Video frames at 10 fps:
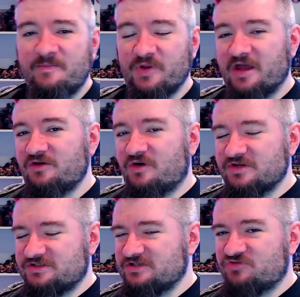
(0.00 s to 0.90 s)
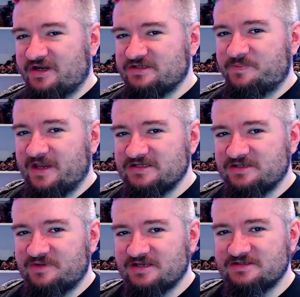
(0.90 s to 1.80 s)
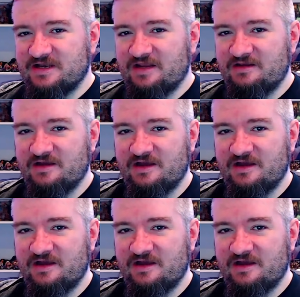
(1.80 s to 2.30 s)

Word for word: But I got distracted painting him yesterday,